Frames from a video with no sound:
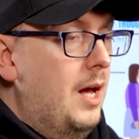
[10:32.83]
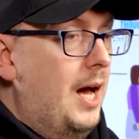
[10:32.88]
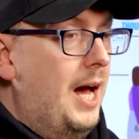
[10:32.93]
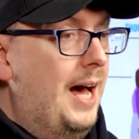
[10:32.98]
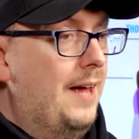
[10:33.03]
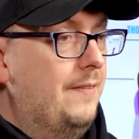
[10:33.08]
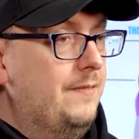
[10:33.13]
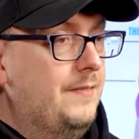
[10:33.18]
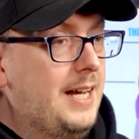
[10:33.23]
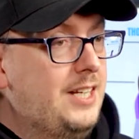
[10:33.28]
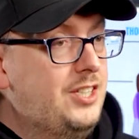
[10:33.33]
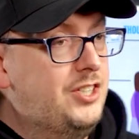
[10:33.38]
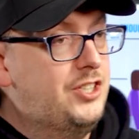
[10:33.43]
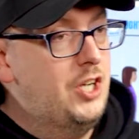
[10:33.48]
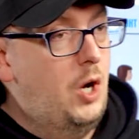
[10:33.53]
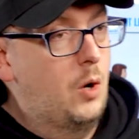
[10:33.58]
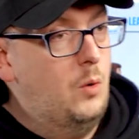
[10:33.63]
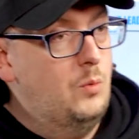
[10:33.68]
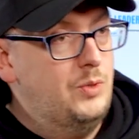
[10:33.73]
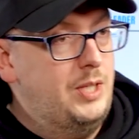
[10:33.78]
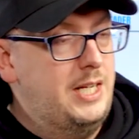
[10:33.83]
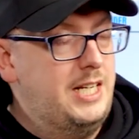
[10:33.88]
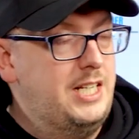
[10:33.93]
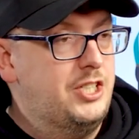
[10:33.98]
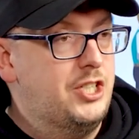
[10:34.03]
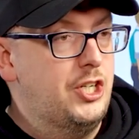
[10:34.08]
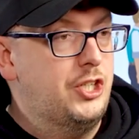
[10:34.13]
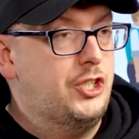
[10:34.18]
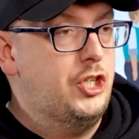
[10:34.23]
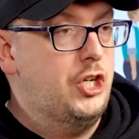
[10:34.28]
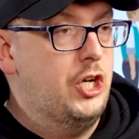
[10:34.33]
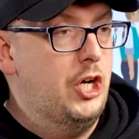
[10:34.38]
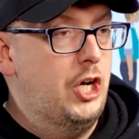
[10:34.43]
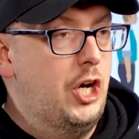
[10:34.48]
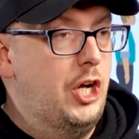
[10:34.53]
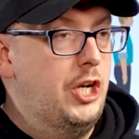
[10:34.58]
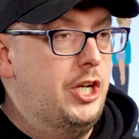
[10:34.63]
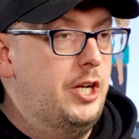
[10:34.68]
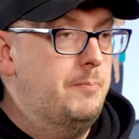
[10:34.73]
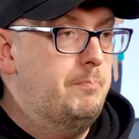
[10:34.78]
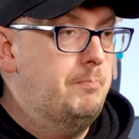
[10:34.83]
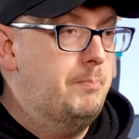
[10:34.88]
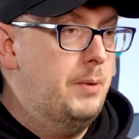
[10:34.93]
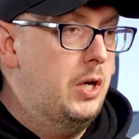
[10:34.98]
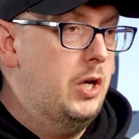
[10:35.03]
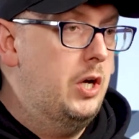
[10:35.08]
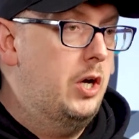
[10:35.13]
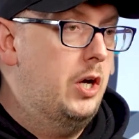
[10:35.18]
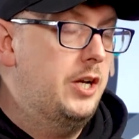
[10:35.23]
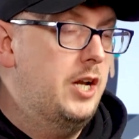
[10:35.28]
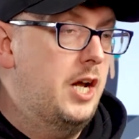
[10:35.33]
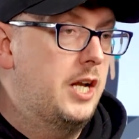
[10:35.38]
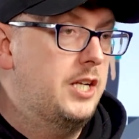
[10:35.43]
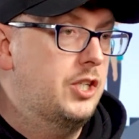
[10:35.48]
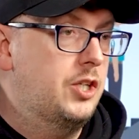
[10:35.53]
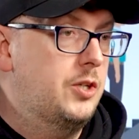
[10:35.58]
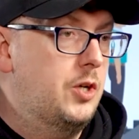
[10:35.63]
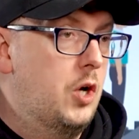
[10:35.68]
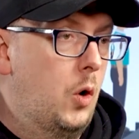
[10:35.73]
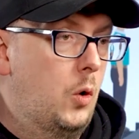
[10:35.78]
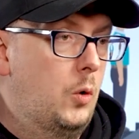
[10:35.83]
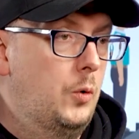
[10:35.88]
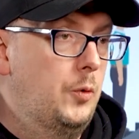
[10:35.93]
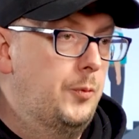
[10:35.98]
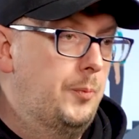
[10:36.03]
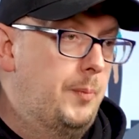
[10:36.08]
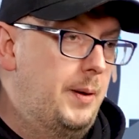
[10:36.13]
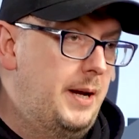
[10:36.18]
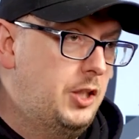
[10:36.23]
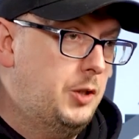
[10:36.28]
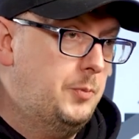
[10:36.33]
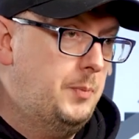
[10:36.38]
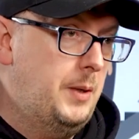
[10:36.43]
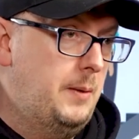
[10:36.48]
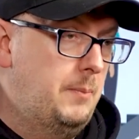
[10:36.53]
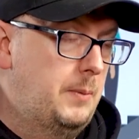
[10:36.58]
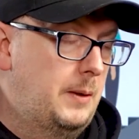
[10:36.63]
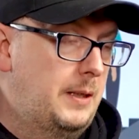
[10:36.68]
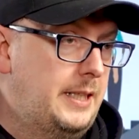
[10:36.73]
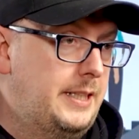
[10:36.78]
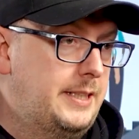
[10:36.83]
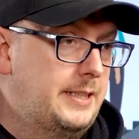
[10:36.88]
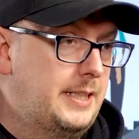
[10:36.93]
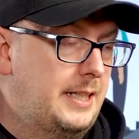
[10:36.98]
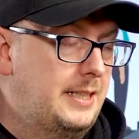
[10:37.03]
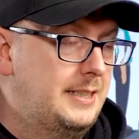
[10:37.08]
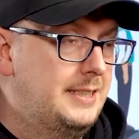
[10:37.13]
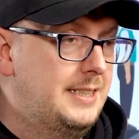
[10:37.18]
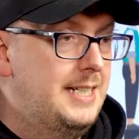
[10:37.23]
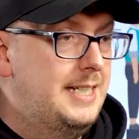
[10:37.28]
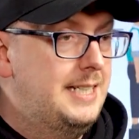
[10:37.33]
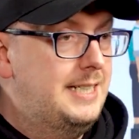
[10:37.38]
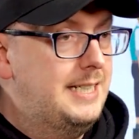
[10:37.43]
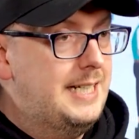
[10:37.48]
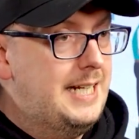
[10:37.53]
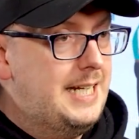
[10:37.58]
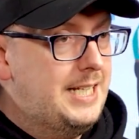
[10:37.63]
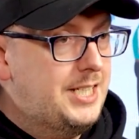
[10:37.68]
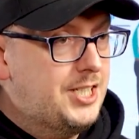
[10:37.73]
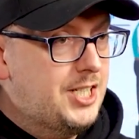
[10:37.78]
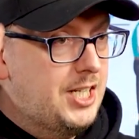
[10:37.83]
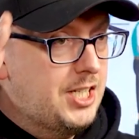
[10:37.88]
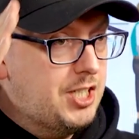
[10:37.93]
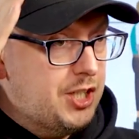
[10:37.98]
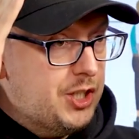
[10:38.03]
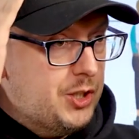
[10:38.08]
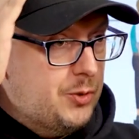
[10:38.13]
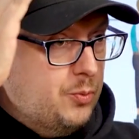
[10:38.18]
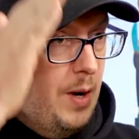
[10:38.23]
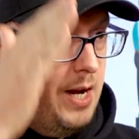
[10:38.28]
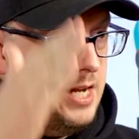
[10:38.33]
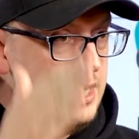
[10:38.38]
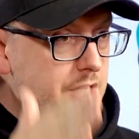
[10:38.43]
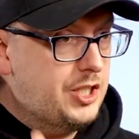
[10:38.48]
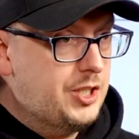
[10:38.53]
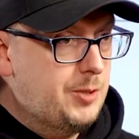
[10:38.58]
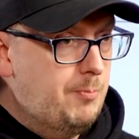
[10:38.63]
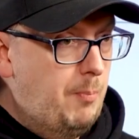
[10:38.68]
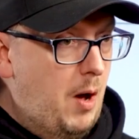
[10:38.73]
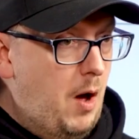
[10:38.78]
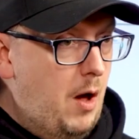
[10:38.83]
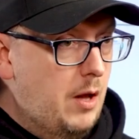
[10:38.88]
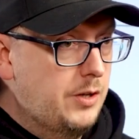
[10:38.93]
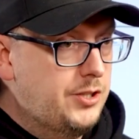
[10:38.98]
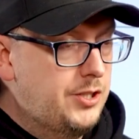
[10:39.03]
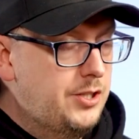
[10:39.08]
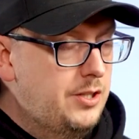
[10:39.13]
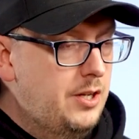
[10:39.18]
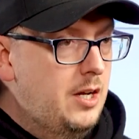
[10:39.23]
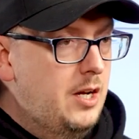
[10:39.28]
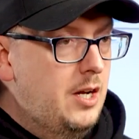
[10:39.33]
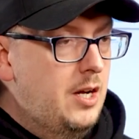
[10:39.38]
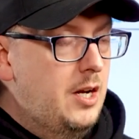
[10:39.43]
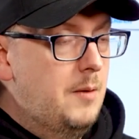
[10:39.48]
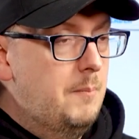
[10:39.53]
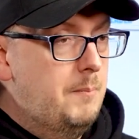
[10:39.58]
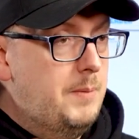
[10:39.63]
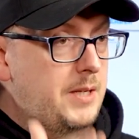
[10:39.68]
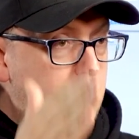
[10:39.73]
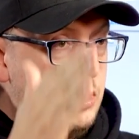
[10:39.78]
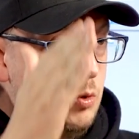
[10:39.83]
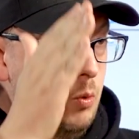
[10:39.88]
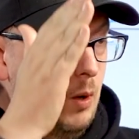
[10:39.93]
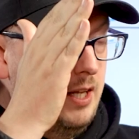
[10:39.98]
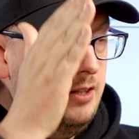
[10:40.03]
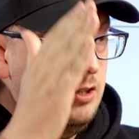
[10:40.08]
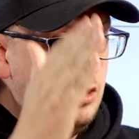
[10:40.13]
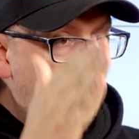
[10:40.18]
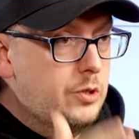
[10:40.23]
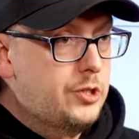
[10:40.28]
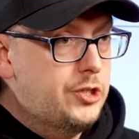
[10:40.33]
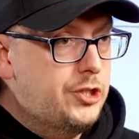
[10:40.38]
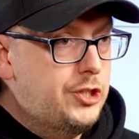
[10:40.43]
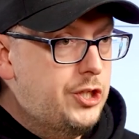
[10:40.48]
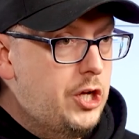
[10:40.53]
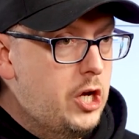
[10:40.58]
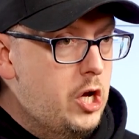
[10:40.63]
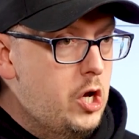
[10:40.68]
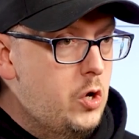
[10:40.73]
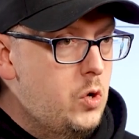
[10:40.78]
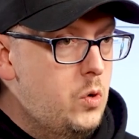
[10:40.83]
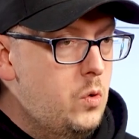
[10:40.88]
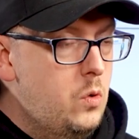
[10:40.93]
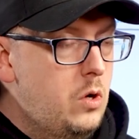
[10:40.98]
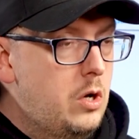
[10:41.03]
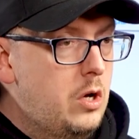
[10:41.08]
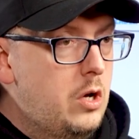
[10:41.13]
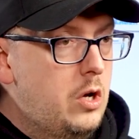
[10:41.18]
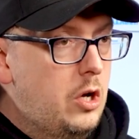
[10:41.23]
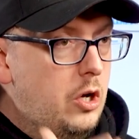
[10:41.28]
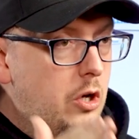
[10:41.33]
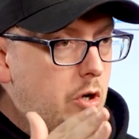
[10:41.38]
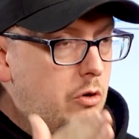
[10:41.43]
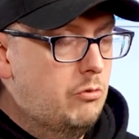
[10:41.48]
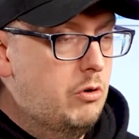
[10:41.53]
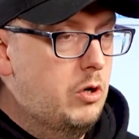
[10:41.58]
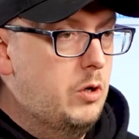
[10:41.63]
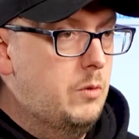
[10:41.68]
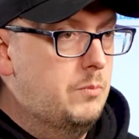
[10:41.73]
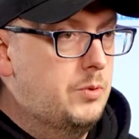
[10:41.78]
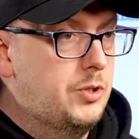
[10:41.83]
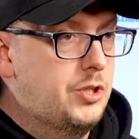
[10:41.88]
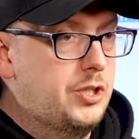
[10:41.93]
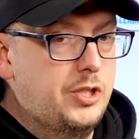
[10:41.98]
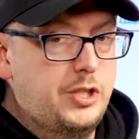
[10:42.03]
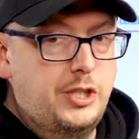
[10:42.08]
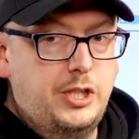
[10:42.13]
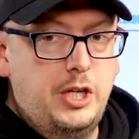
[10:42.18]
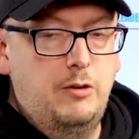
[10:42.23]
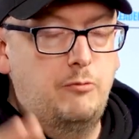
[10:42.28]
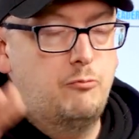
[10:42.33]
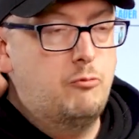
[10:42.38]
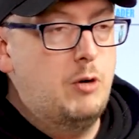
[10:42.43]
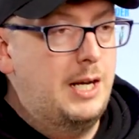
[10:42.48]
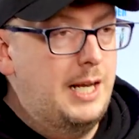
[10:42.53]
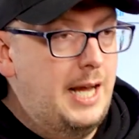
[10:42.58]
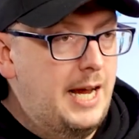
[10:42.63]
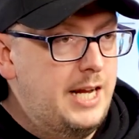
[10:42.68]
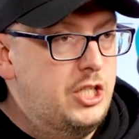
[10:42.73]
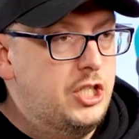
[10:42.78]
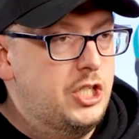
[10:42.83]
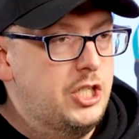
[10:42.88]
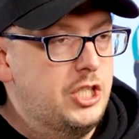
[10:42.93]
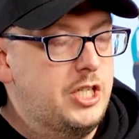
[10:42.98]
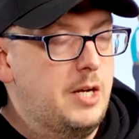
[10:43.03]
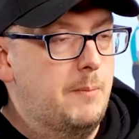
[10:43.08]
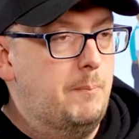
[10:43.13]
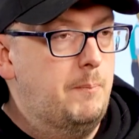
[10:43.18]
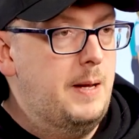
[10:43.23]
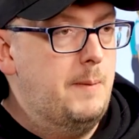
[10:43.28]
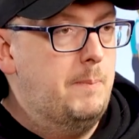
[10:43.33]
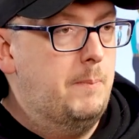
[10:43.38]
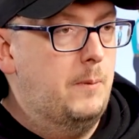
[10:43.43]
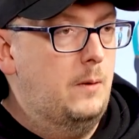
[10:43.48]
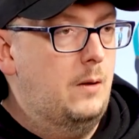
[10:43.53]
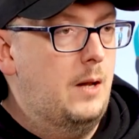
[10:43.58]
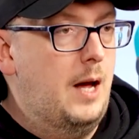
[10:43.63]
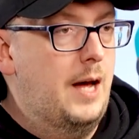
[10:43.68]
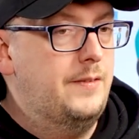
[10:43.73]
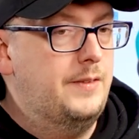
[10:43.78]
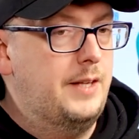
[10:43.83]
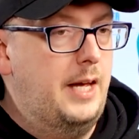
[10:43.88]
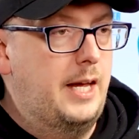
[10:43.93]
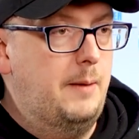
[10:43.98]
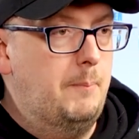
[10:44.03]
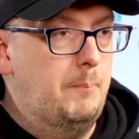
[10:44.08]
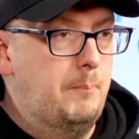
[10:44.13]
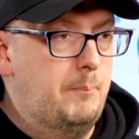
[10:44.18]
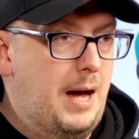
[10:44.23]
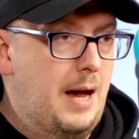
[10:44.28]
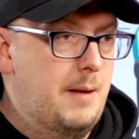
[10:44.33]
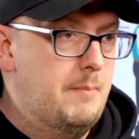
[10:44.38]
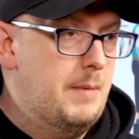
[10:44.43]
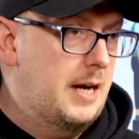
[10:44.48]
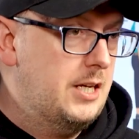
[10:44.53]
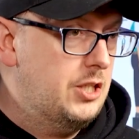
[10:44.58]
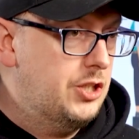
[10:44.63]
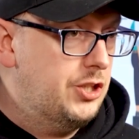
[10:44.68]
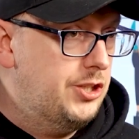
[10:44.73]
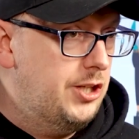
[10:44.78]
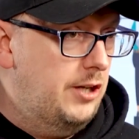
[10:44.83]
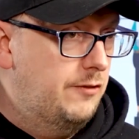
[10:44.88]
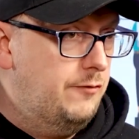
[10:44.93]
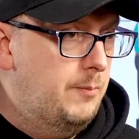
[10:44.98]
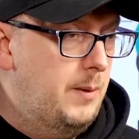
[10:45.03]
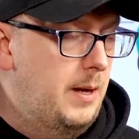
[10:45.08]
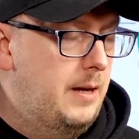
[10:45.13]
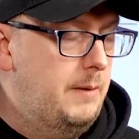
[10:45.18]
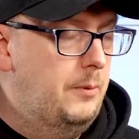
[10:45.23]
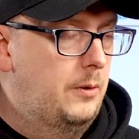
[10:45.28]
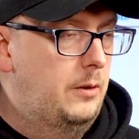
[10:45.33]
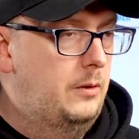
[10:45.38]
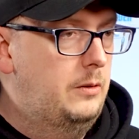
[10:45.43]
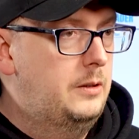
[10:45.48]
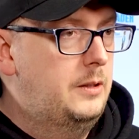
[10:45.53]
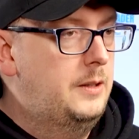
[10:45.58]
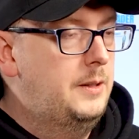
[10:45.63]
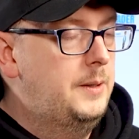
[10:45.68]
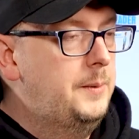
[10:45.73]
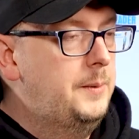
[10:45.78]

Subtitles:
and they don't need to churn and burn and cold pitch people either. It's a sweet spot between those two groups, the relationship people and the buy my stuff people,